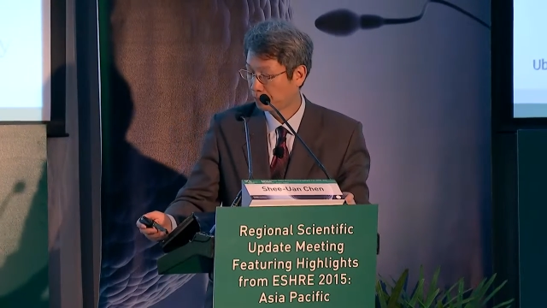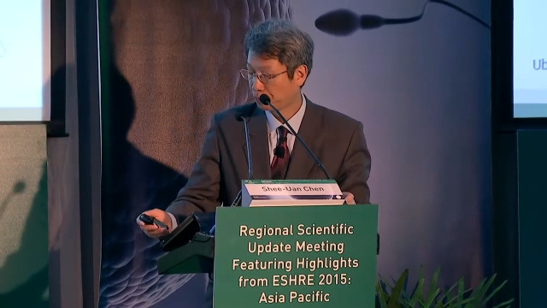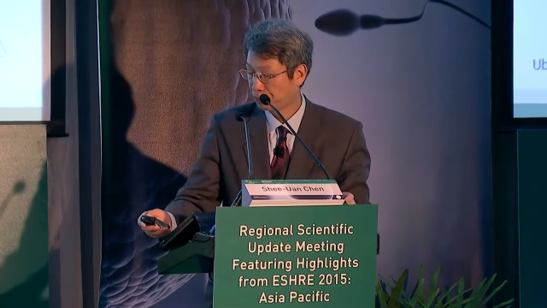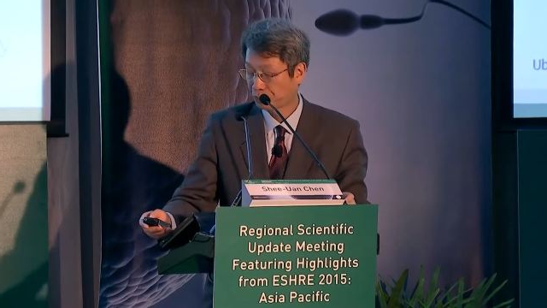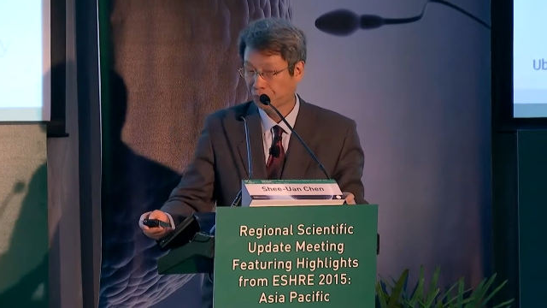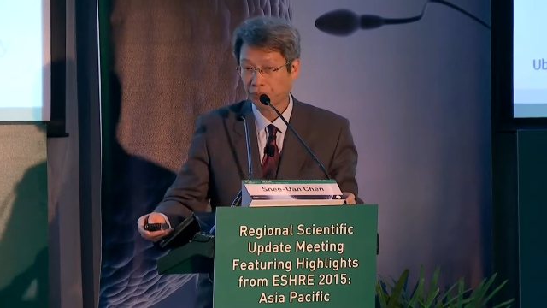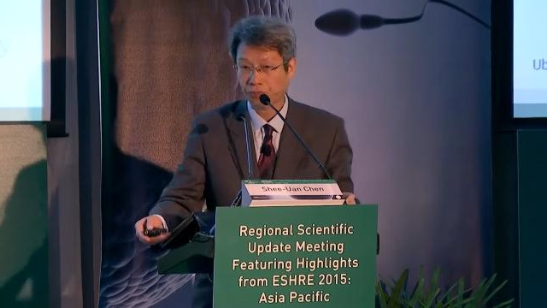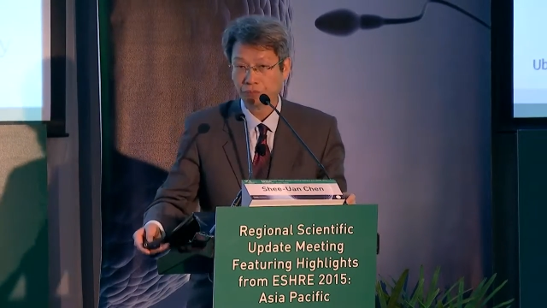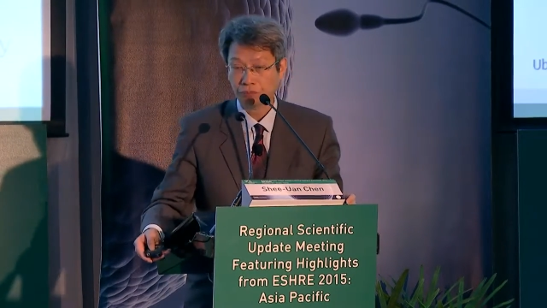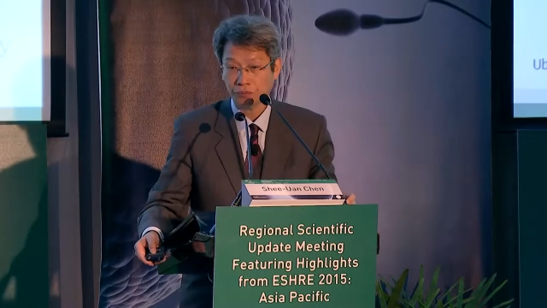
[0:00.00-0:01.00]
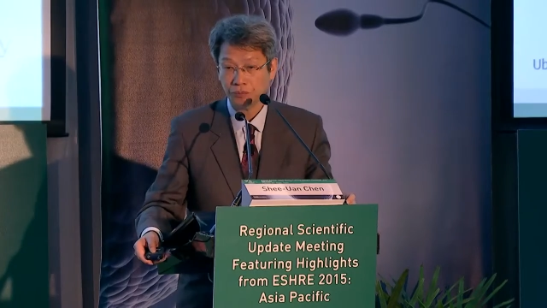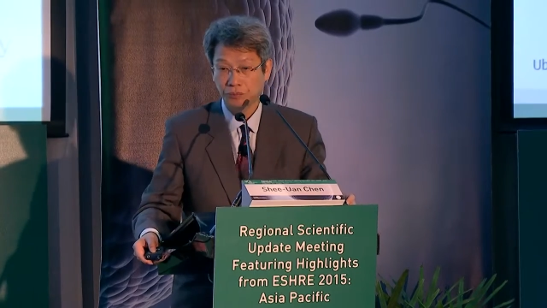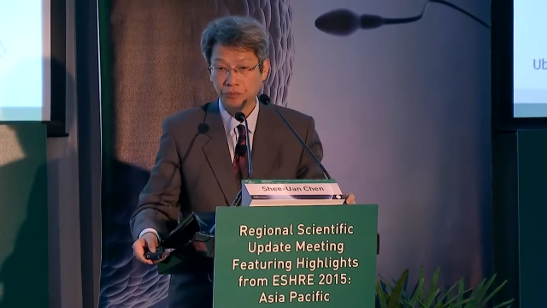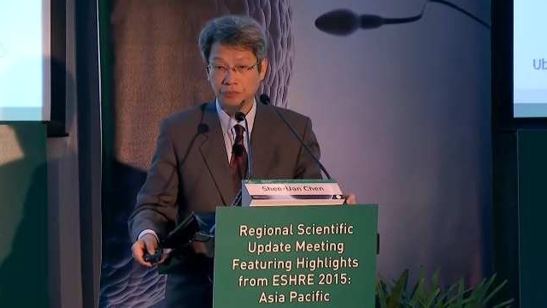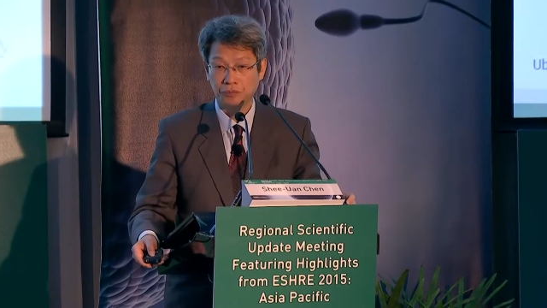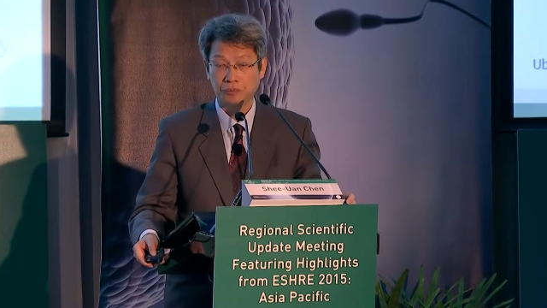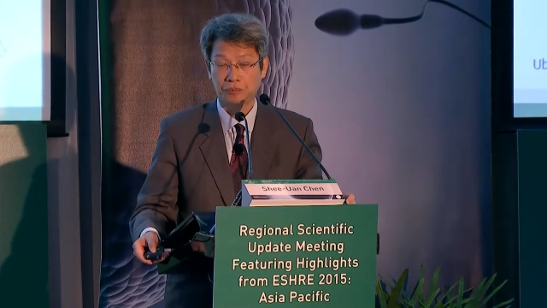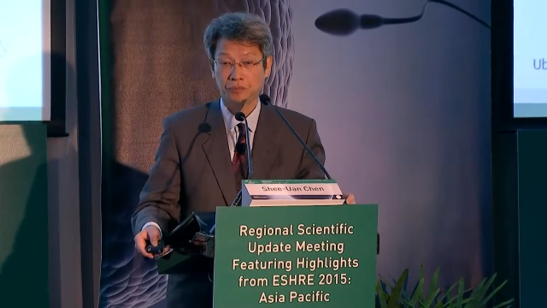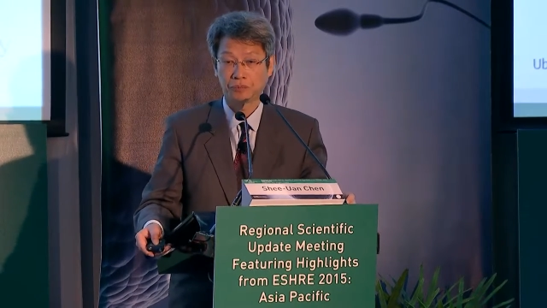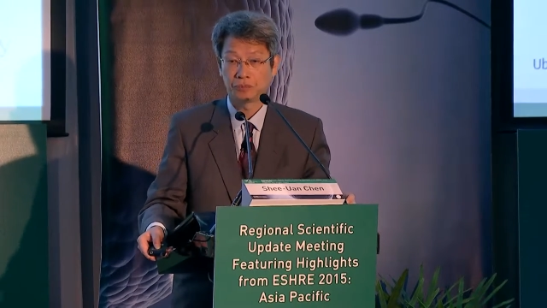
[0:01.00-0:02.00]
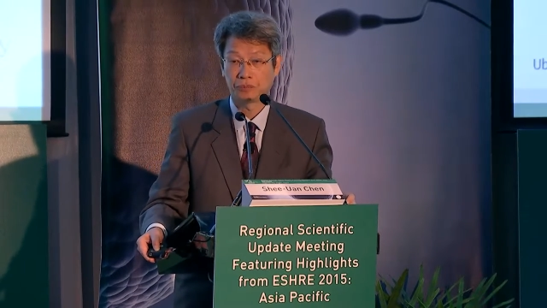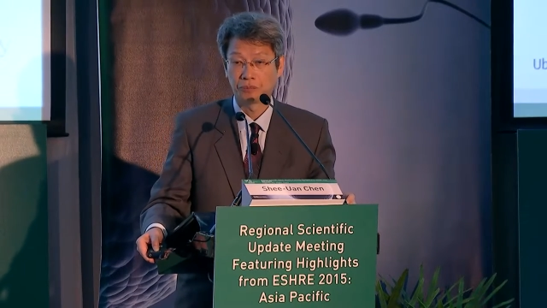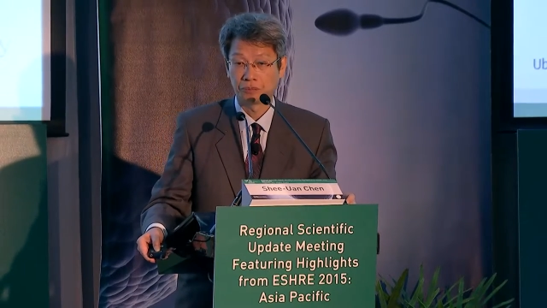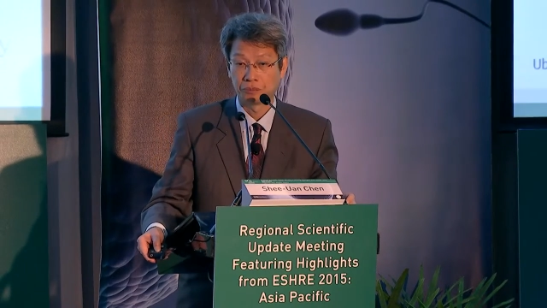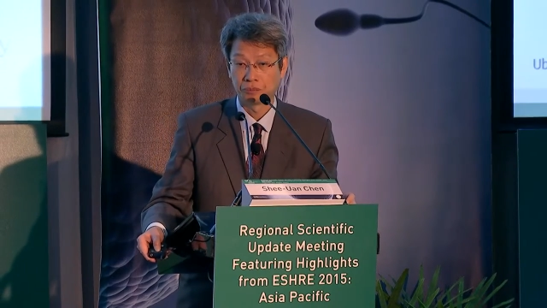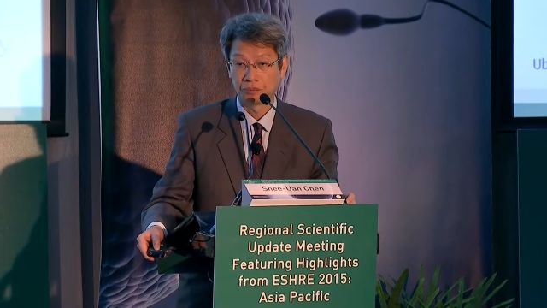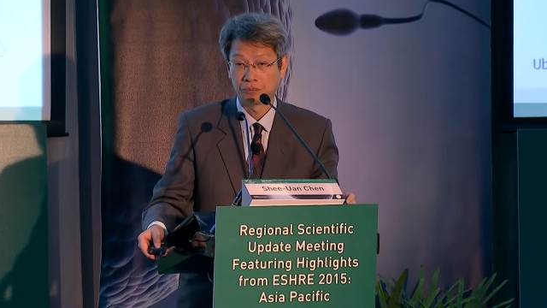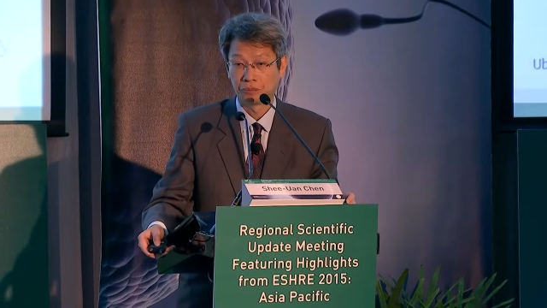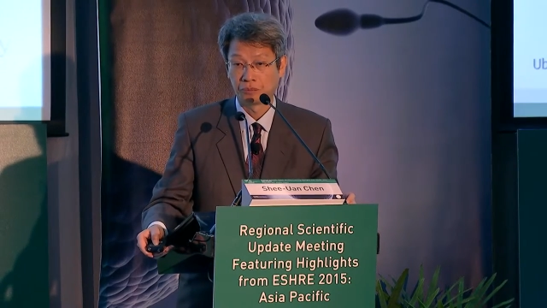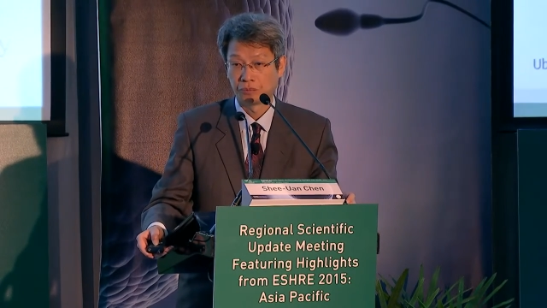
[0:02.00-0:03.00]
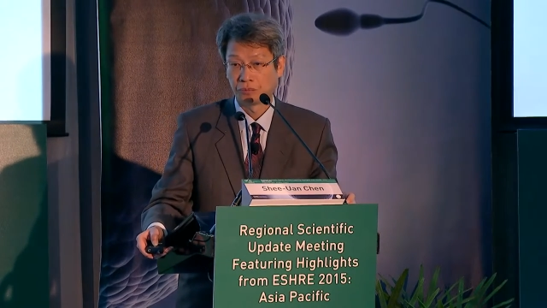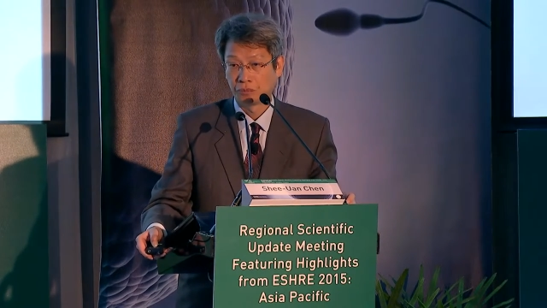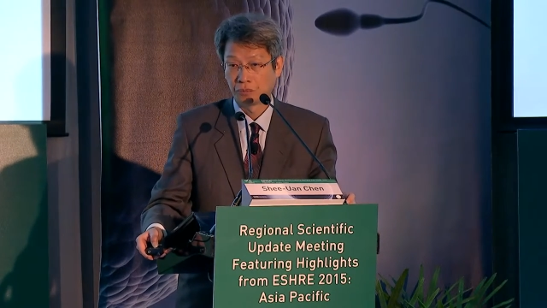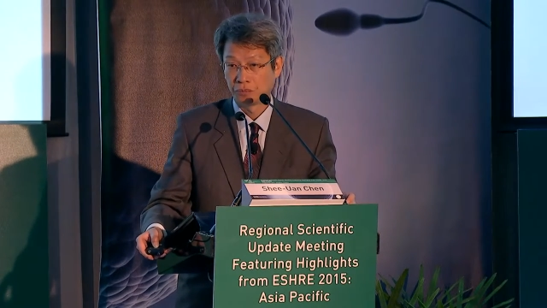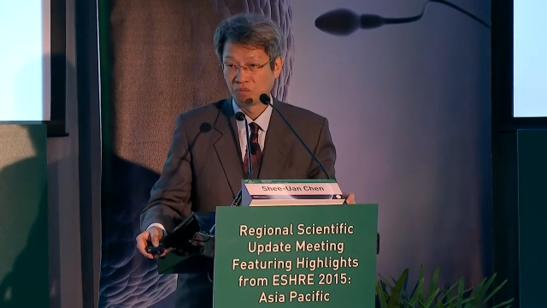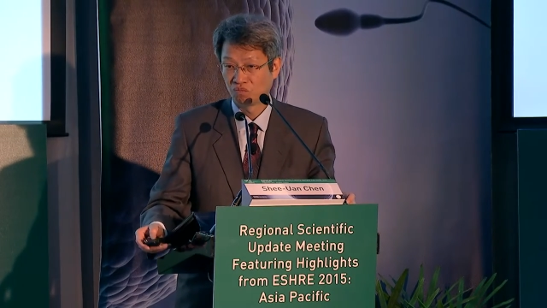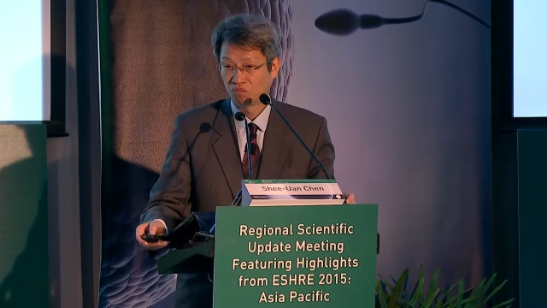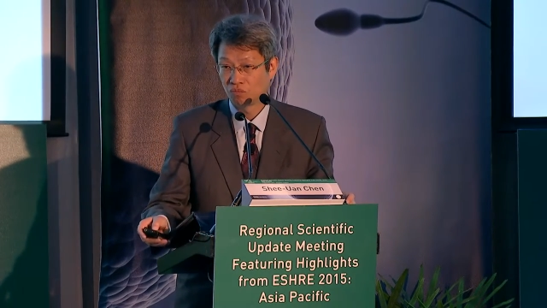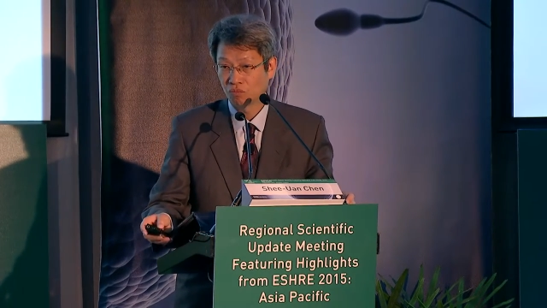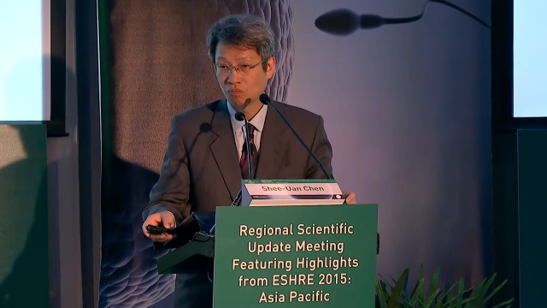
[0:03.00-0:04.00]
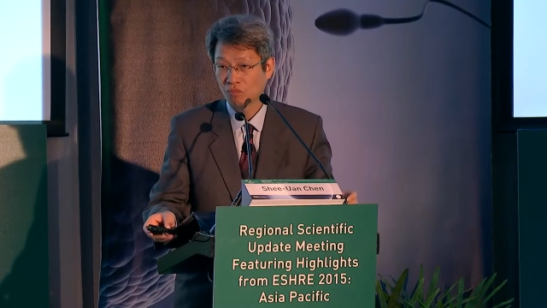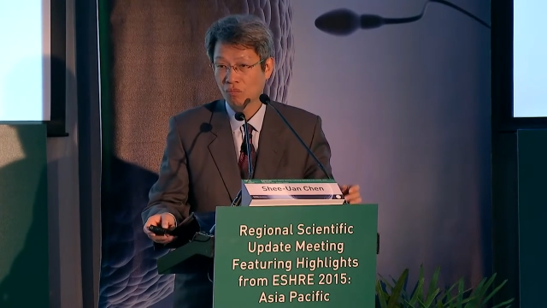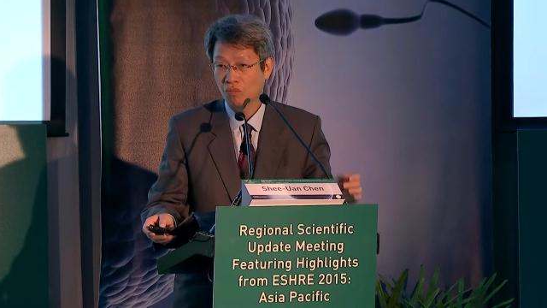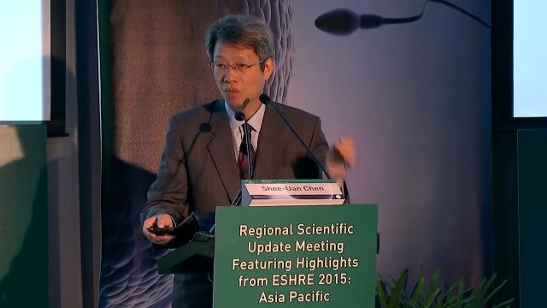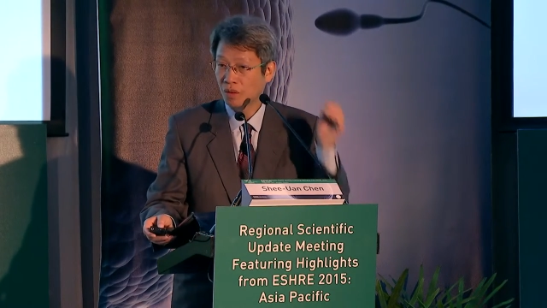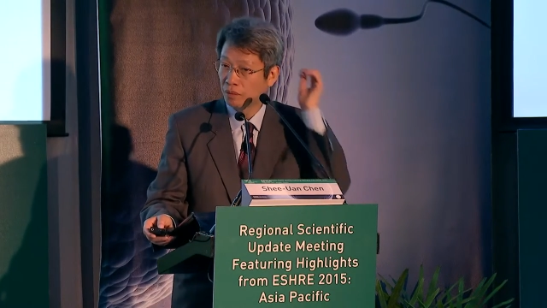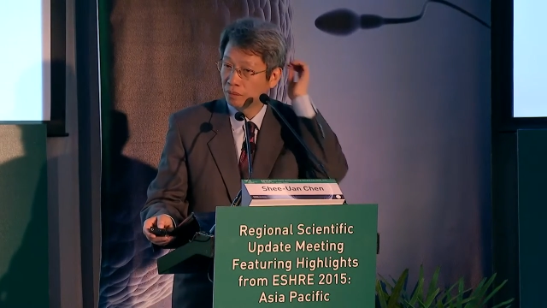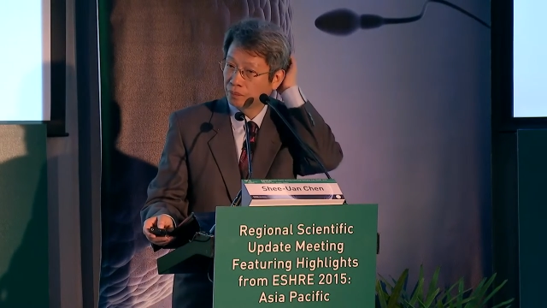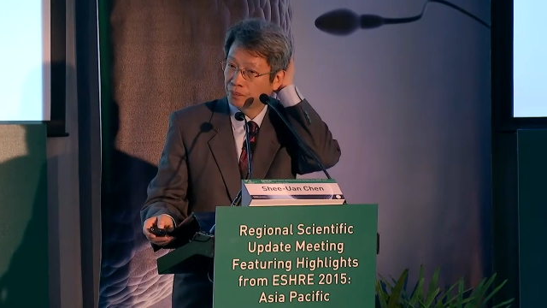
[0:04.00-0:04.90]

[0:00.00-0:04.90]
(no one is talking)